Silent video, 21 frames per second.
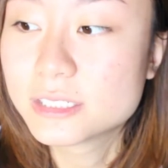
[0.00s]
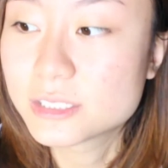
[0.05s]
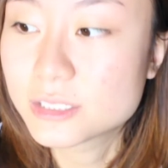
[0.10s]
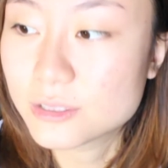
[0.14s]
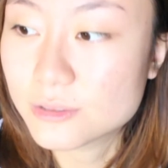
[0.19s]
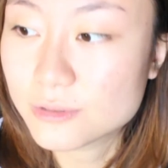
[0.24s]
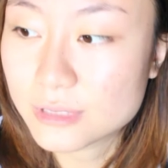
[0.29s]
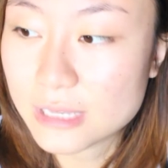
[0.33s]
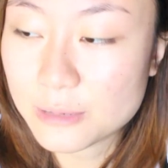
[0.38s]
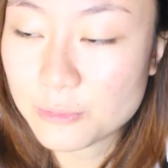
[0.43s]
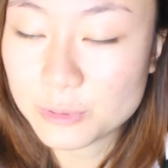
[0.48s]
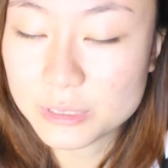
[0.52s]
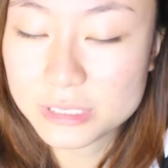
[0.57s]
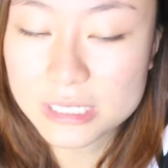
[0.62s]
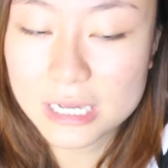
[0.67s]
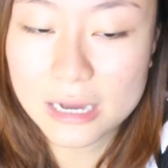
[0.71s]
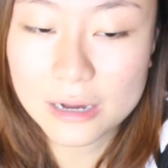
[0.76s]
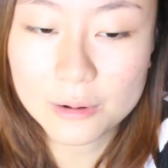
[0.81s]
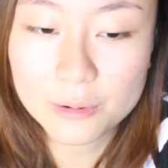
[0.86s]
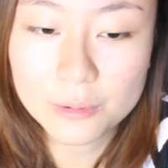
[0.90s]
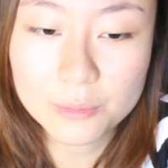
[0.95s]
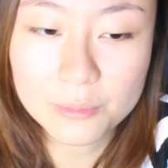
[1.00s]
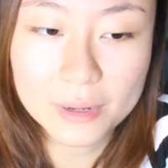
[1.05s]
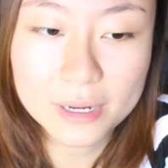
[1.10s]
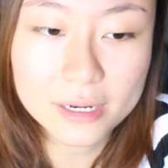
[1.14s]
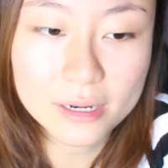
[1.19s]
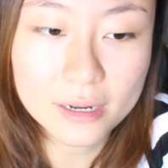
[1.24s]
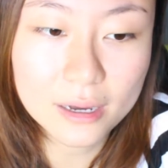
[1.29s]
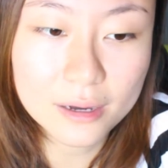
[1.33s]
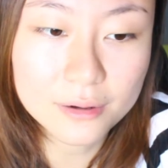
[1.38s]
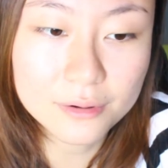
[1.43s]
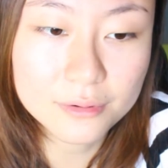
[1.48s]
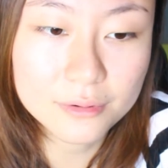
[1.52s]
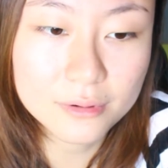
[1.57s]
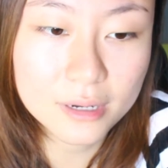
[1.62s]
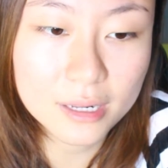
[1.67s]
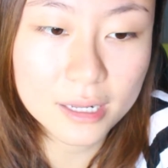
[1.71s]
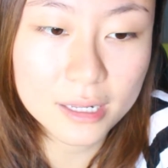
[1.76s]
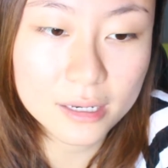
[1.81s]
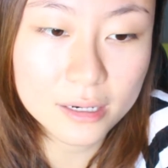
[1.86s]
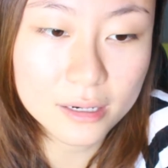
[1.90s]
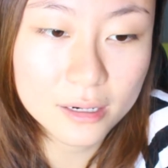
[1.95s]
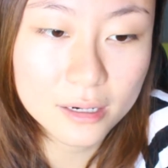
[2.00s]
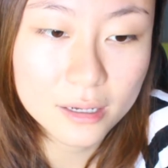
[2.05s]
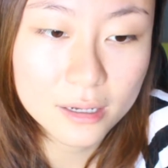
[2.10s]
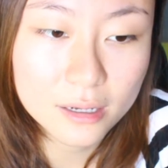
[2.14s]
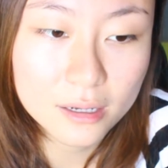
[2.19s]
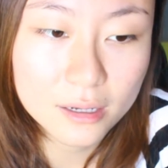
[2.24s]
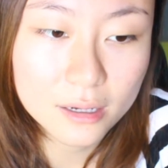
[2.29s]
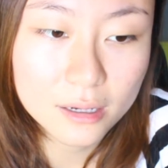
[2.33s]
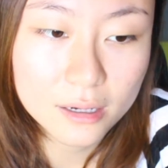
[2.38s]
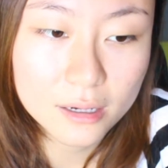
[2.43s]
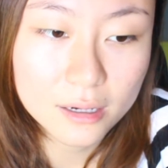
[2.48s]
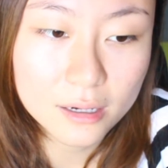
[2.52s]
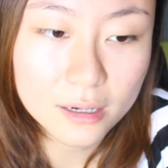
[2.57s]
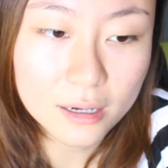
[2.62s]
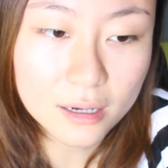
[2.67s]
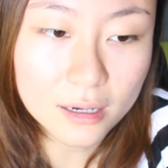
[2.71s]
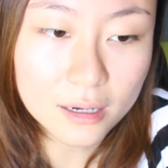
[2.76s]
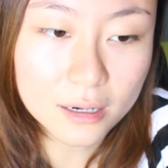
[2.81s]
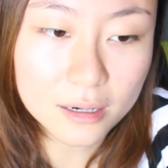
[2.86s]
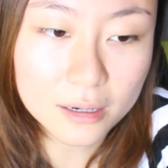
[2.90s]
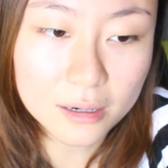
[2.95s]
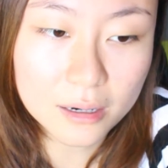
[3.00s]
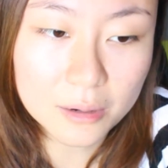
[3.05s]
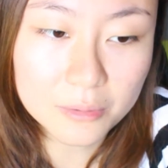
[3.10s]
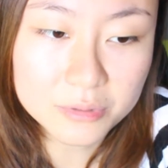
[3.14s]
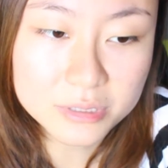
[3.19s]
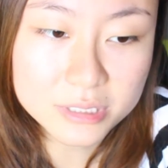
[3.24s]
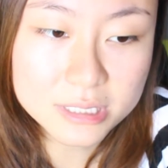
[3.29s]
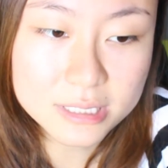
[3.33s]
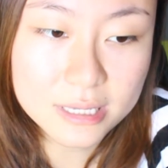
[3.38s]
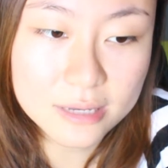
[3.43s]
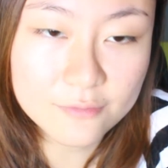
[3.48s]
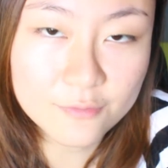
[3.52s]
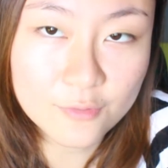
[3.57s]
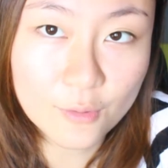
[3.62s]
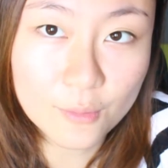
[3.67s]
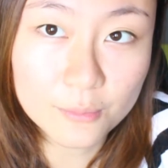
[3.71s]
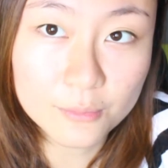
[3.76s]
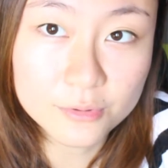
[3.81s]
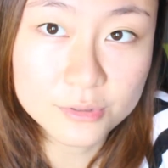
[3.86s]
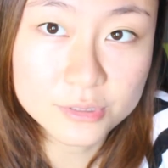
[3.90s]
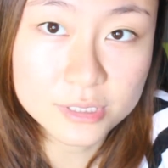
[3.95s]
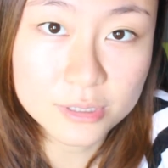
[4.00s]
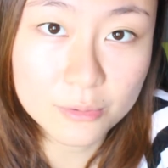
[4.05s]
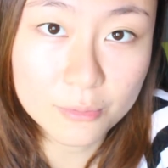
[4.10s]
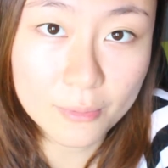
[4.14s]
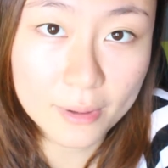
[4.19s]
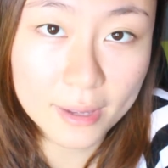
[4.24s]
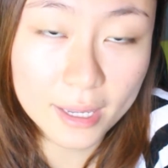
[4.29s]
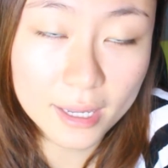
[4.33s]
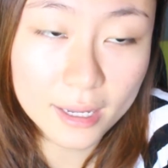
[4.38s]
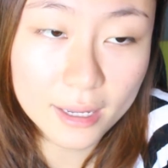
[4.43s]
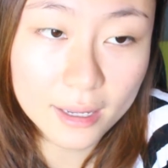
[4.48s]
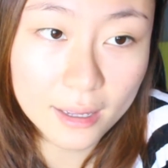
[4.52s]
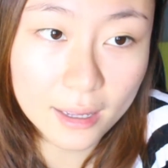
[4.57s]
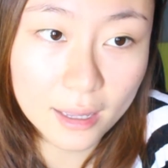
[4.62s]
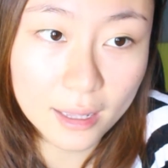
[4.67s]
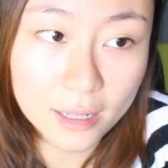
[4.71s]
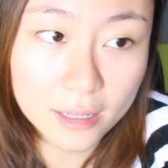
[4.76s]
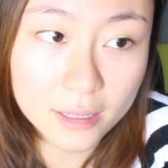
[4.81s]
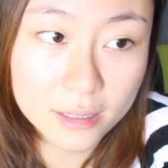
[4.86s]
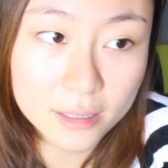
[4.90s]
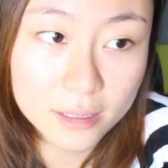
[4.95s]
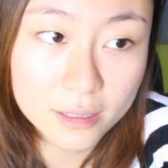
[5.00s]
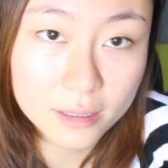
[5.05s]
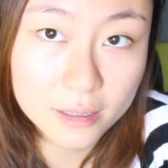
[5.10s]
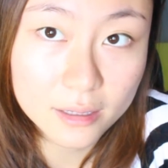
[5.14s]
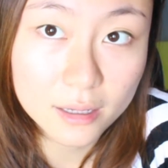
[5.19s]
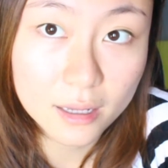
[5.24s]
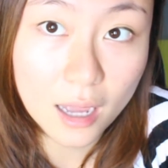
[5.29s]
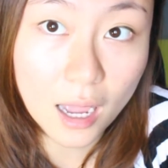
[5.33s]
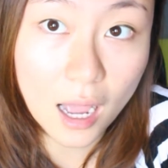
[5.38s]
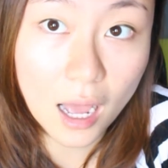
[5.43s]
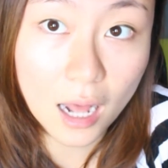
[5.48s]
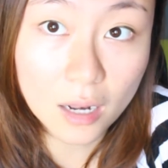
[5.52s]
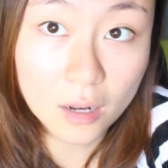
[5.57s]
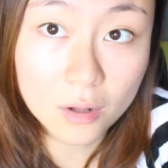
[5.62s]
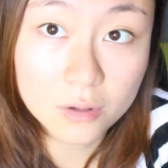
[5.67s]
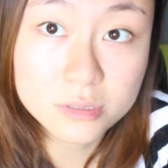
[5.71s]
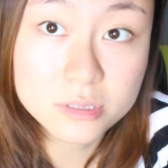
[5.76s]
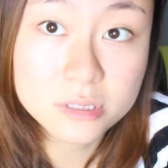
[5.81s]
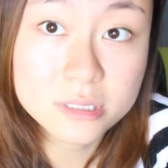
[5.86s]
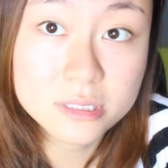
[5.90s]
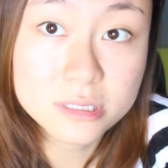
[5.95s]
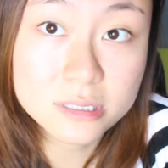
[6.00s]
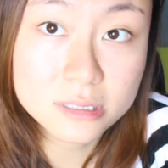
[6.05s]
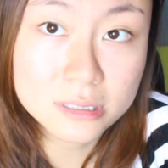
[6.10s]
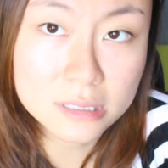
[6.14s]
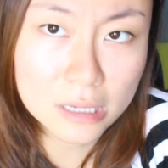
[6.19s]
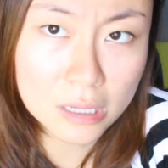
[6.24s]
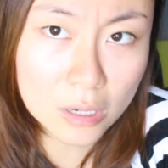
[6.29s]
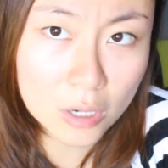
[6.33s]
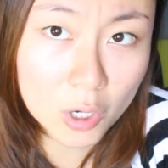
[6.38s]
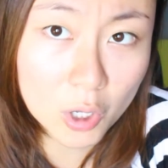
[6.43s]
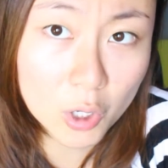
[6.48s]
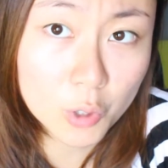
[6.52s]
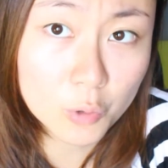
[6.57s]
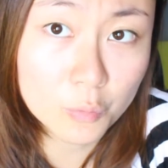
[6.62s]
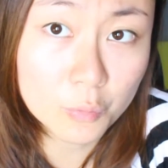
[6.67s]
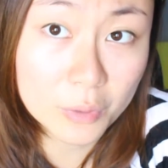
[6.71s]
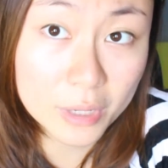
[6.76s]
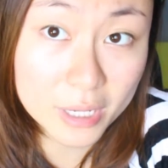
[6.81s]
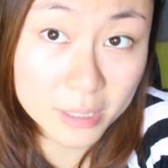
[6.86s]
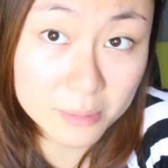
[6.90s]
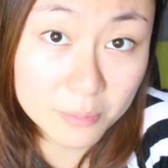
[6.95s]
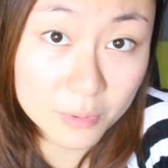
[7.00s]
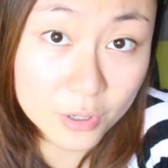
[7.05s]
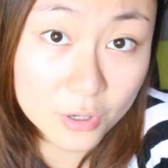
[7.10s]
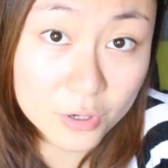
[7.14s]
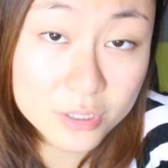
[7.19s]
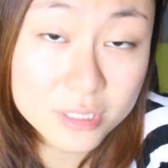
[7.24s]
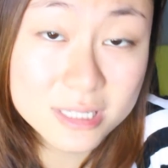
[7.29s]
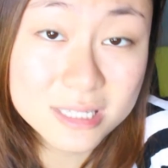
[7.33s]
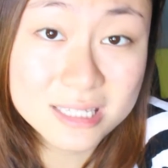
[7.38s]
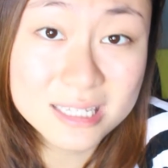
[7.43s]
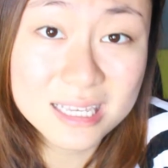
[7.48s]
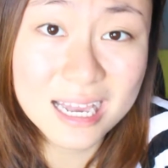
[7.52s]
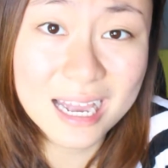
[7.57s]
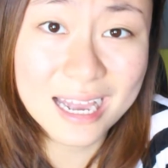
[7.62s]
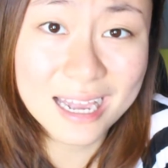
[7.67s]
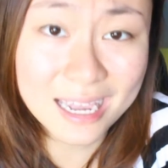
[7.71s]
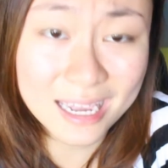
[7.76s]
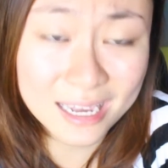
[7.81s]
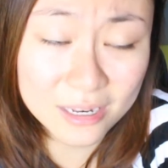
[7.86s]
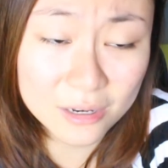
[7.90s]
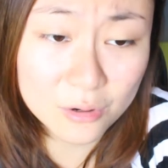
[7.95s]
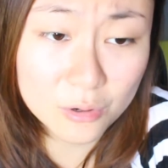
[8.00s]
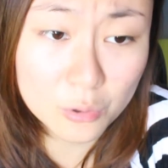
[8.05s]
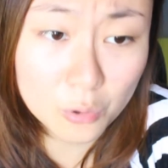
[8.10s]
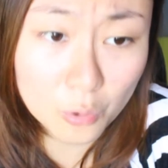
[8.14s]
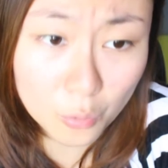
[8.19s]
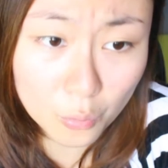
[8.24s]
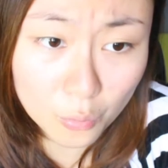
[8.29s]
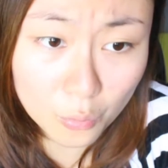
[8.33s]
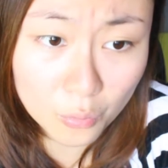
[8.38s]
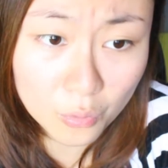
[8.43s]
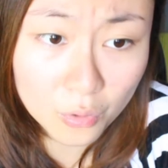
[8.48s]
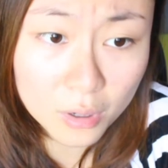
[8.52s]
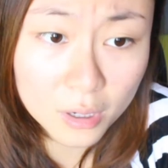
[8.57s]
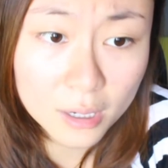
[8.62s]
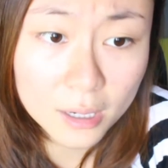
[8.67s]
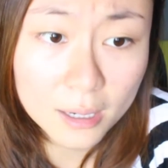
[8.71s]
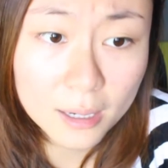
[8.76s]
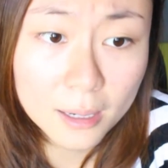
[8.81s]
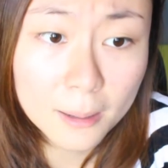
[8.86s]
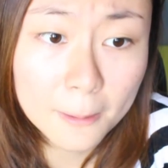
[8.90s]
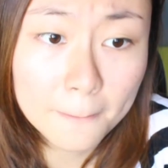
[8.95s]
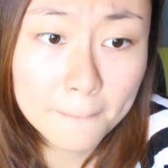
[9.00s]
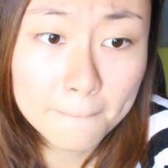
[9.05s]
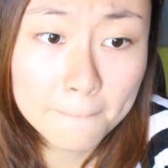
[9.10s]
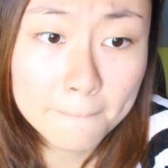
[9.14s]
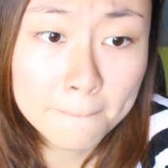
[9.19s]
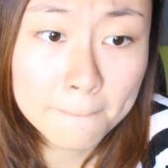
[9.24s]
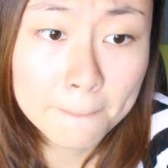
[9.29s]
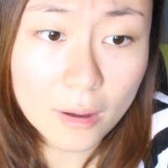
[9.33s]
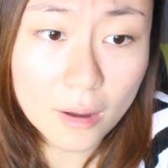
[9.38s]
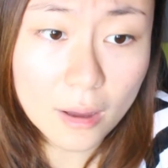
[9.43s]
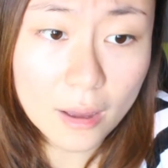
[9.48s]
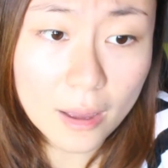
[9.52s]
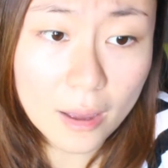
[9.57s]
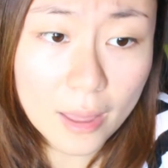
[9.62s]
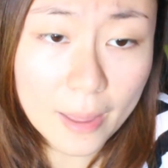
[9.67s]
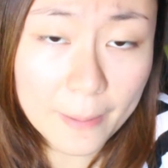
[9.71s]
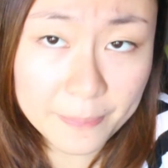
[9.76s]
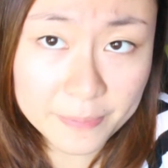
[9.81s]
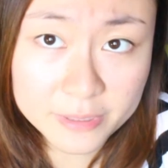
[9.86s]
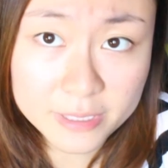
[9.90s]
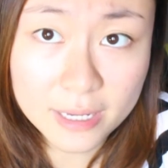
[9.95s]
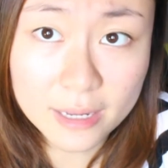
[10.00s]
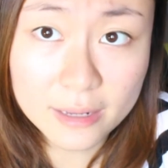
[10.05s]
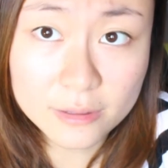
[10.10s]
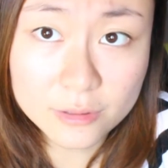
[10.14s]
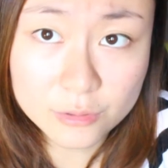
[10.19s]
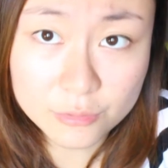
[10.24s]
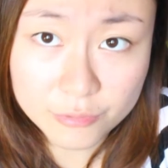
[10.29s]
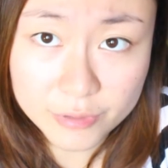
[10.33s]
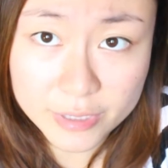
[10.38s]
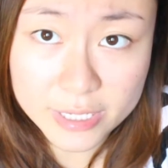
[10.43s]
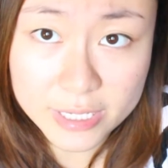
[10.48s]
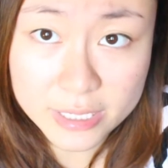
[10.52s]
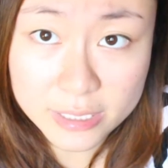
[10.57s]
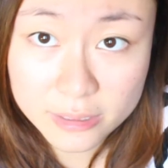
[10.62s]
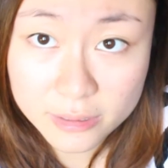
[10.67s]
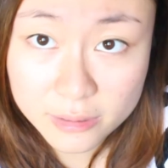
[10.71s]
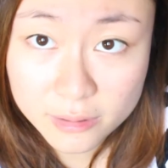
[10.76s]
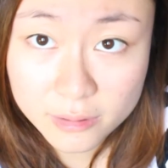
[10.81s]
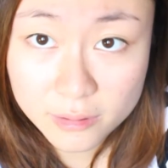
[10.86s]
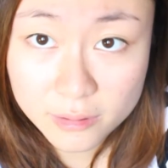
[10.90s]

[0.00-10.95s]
So that was how I went down, and I was sick for almost a week, and I lost a lot of weight because I had no appetite to eat